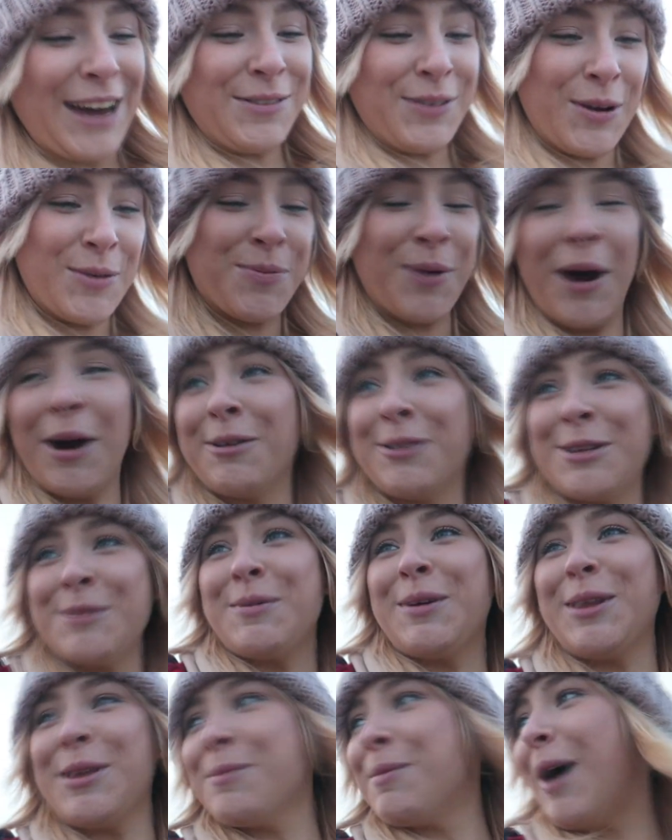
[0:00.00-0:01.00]
I'd be proud
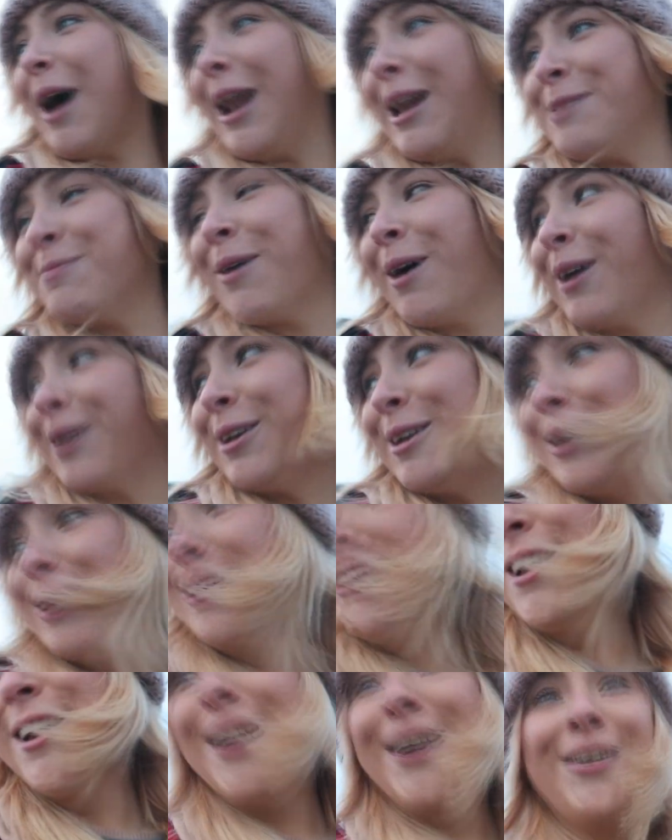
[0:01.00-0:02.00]
to be the belly button.
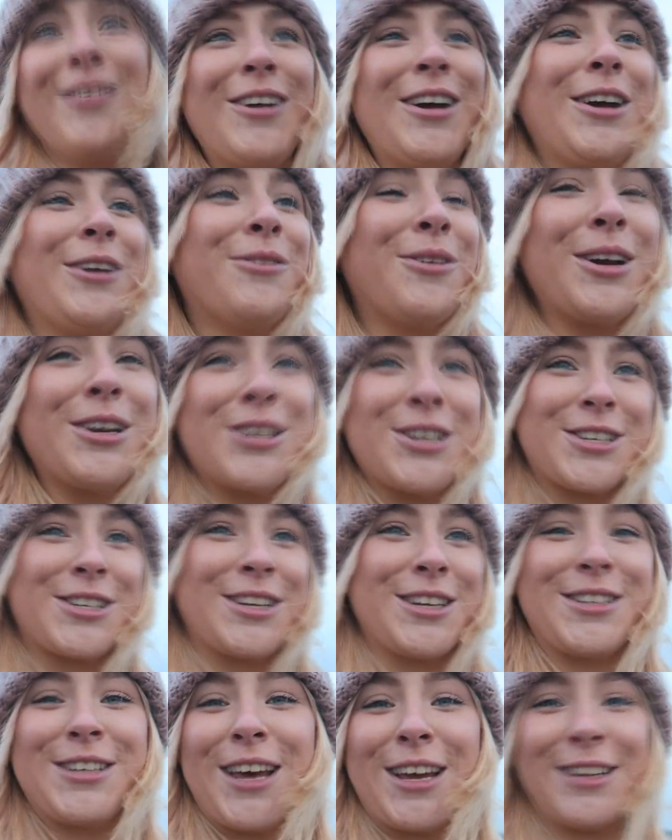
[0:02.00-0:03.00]
We're, we're
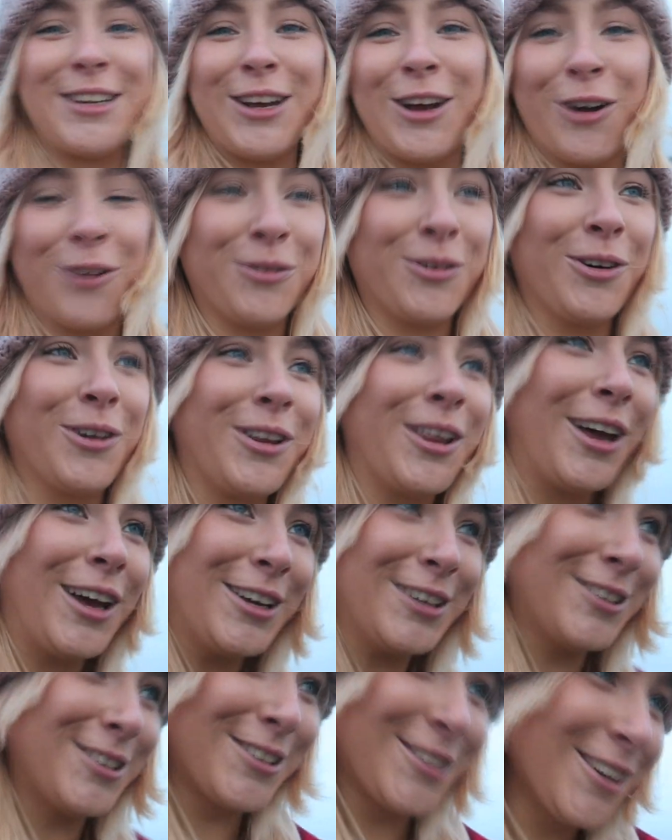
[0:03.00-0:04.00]
just the titty of all
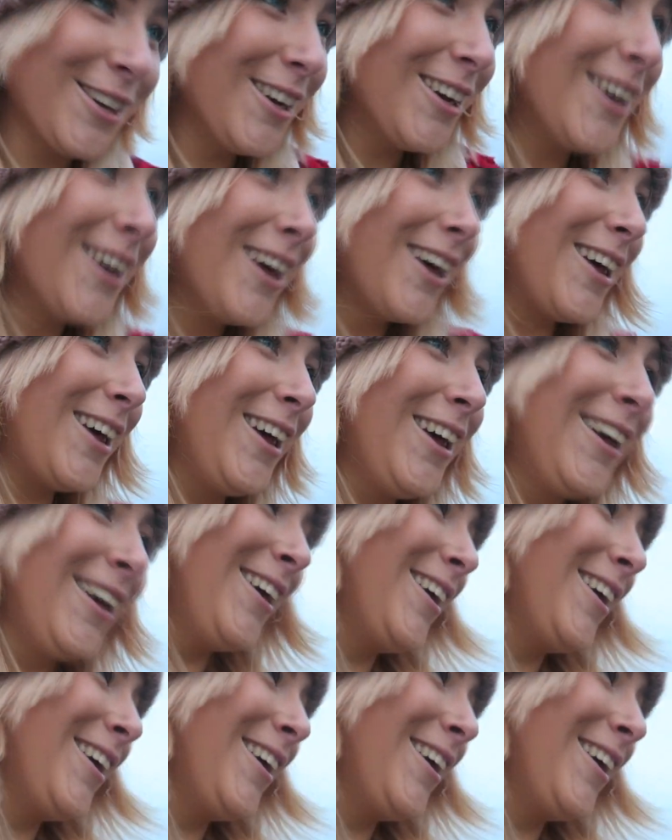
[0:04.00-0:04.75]
this.